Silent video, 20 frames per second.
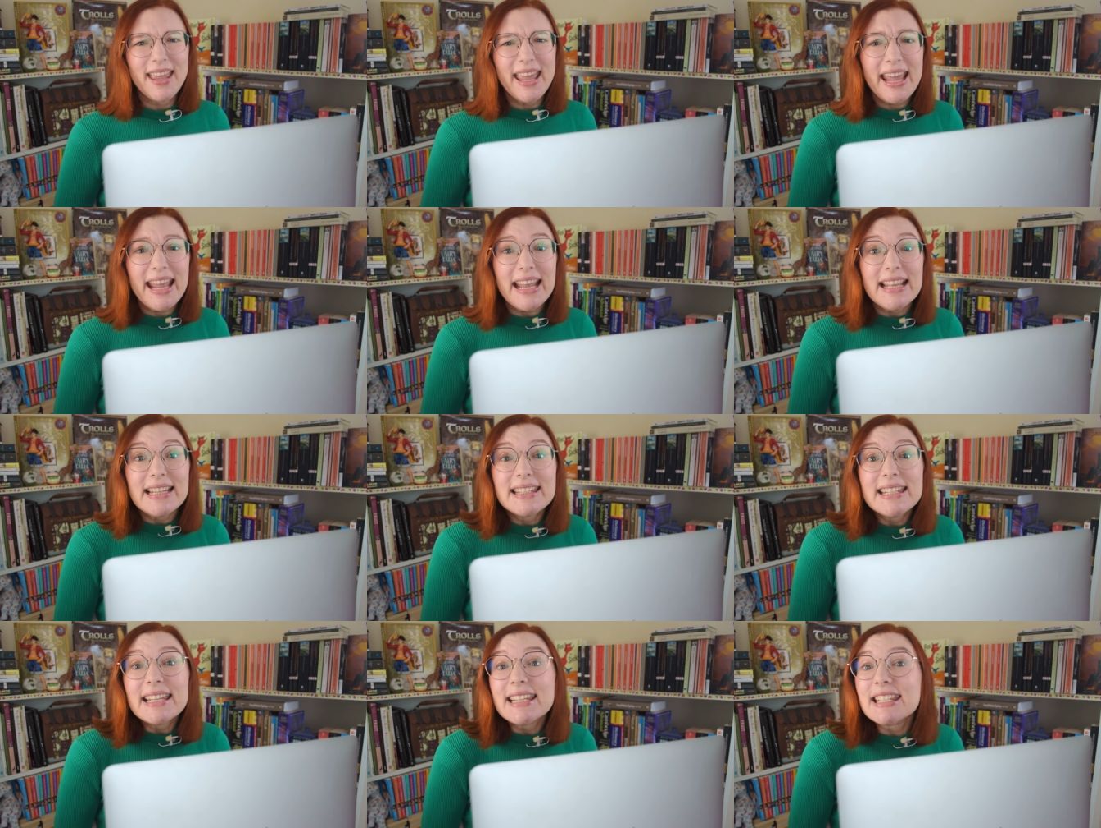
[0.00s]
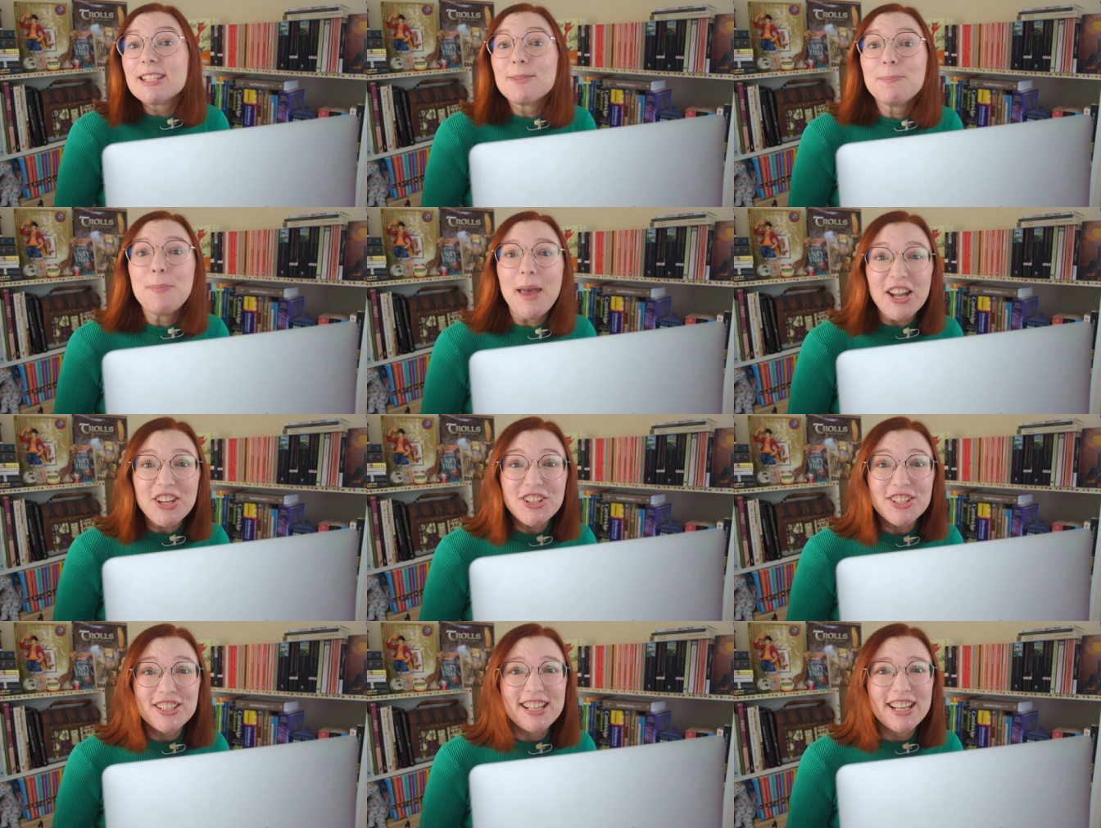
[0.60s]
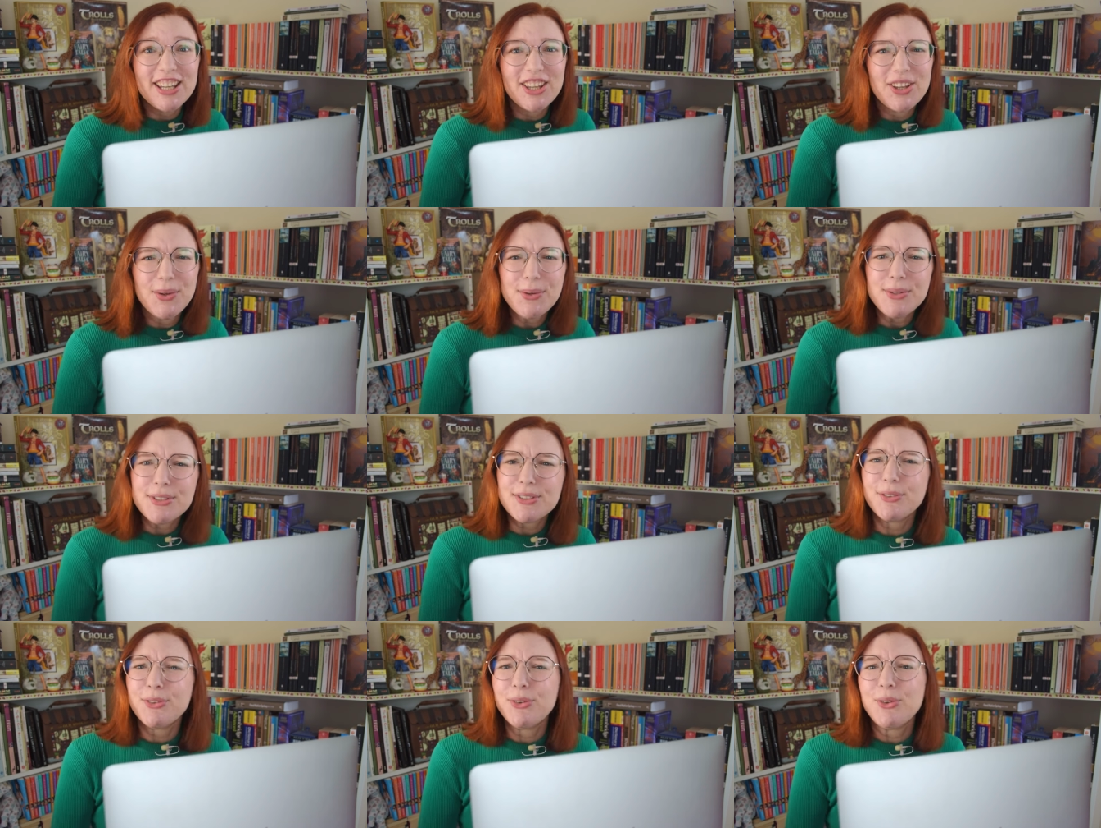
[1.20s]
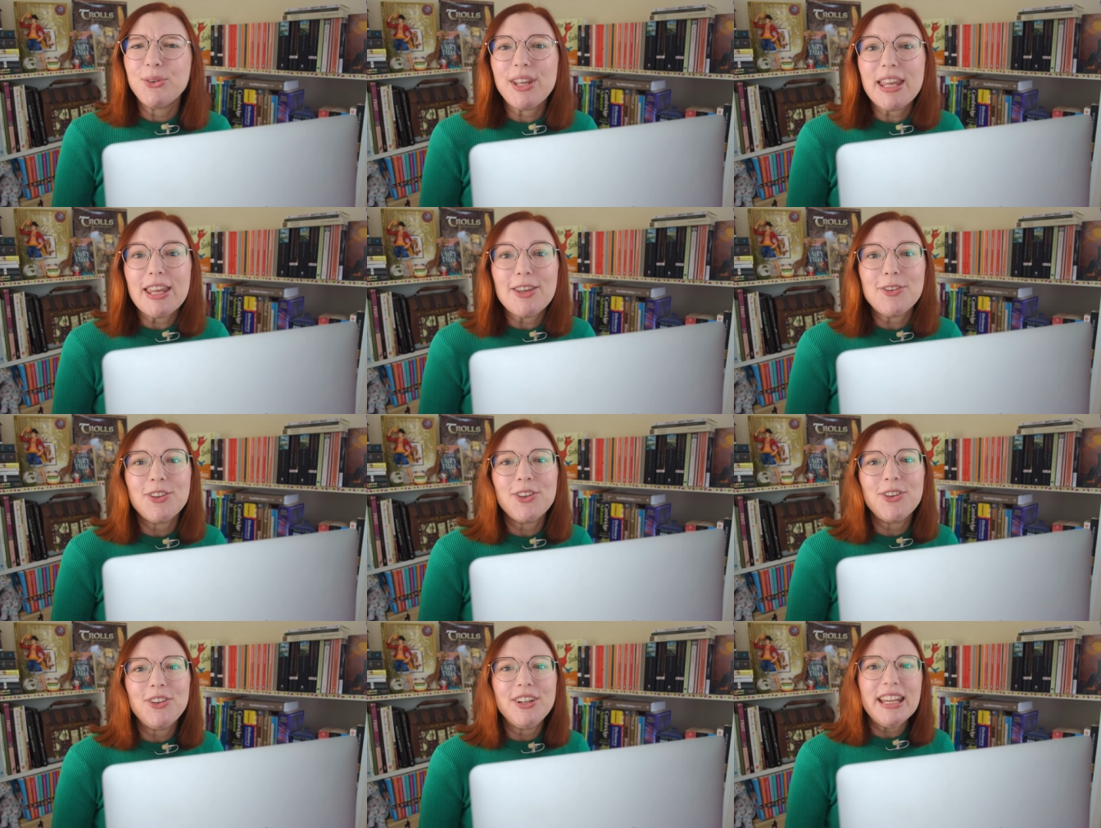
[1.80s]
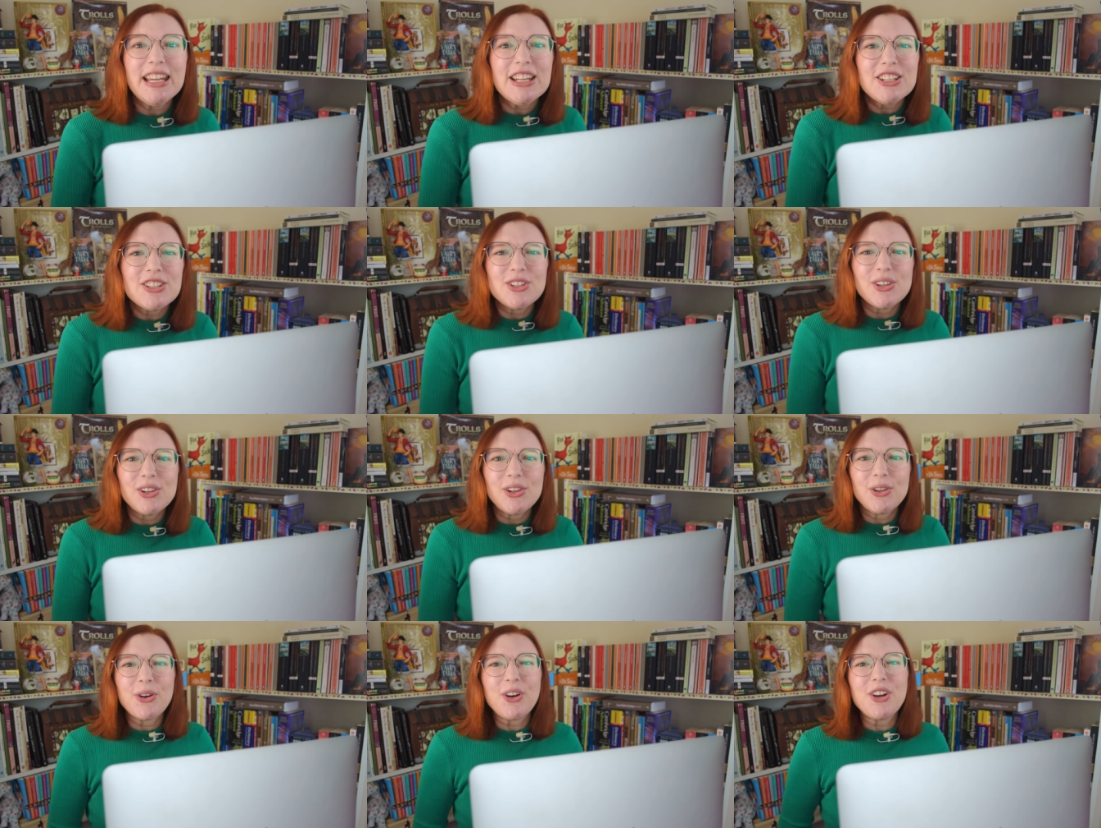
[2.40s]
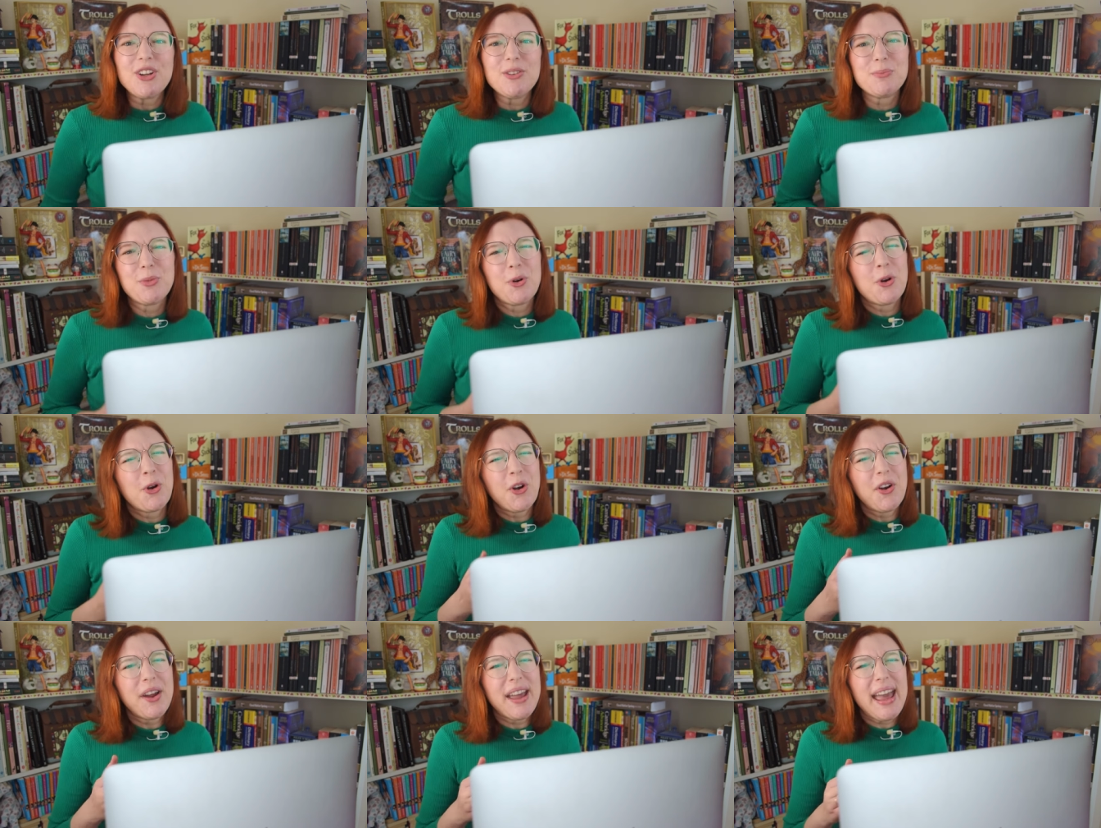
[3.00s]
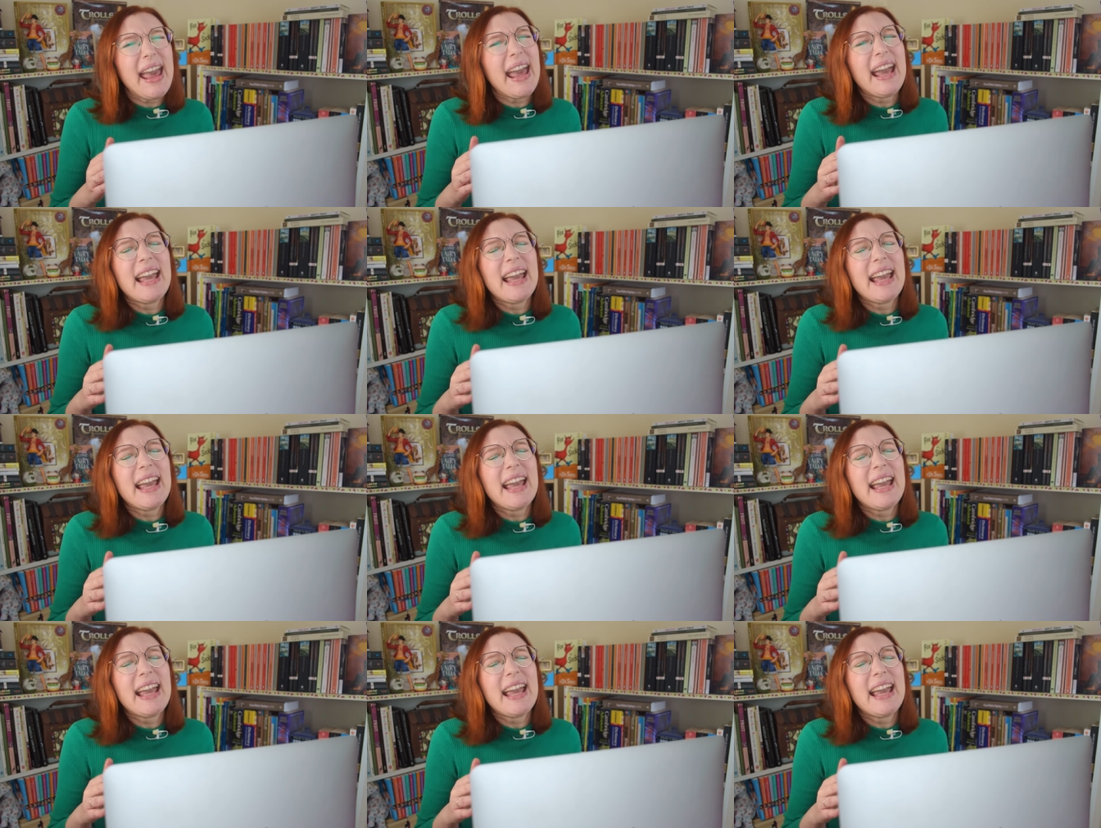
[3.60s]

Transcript: It's especially useful if you need to learn more